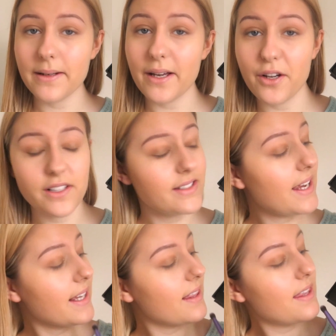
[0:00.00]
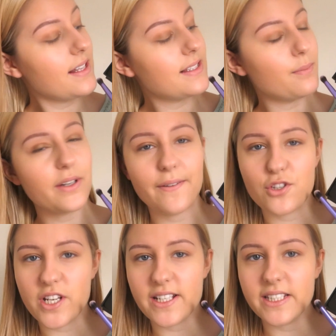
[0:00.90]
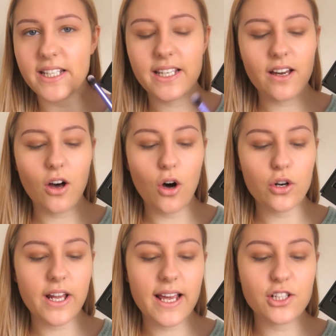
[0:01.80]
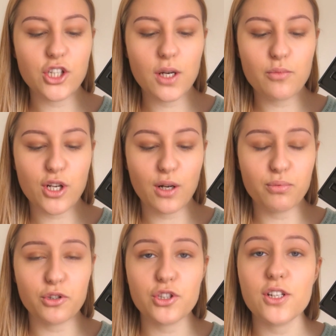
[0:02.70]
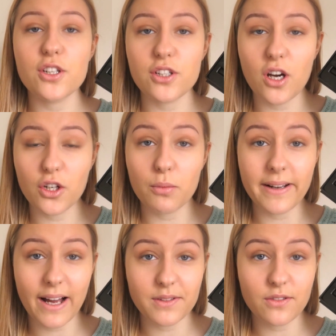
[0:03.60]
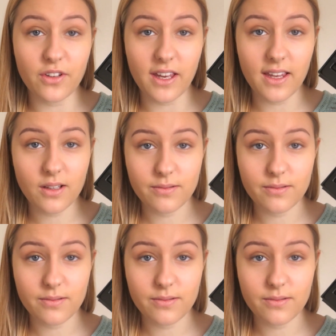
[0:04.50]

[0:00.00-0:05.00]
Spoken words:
I'm now going to take this brown shade here on a dome shadow brush to darken up my outer V.